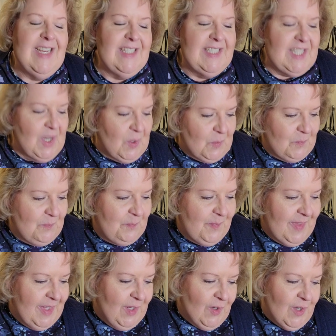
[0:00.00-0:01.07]
So
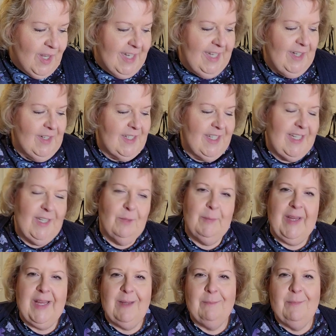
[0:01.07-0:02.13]
you're not here to hear
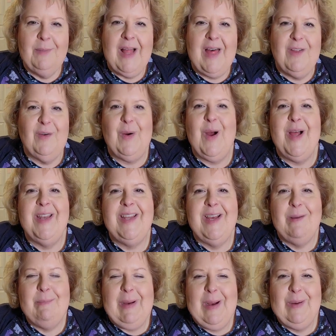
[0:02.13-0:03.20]
me blather on
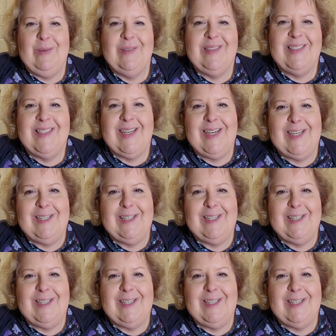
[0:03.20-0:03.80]
about